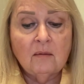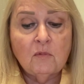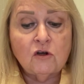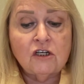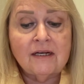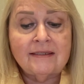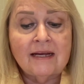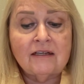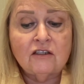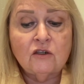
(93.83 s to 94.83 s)
Moshe
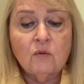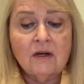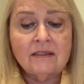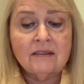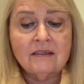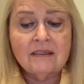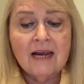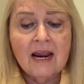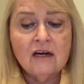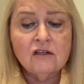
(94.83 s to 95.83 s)
says to us,
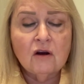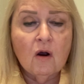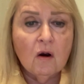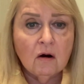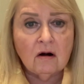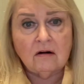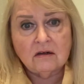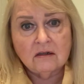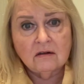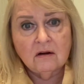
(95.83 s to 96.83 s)
take to
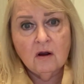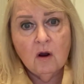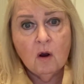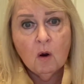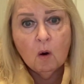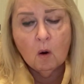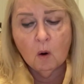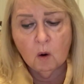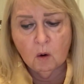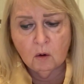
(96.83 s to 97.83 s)
heart
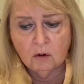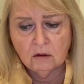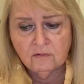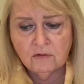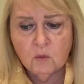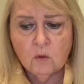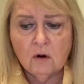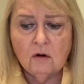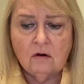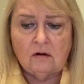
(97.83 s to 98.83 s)
all of the
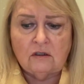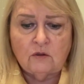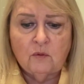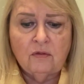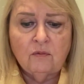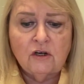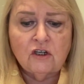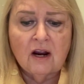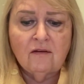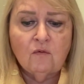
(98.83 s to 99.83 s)
words with
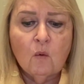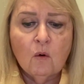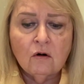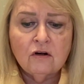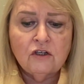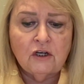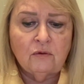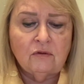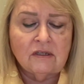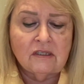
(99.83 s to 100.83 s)
which I have warned
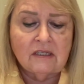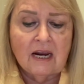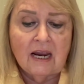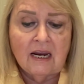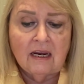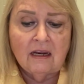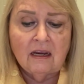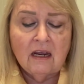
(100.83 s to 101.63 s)
you this day.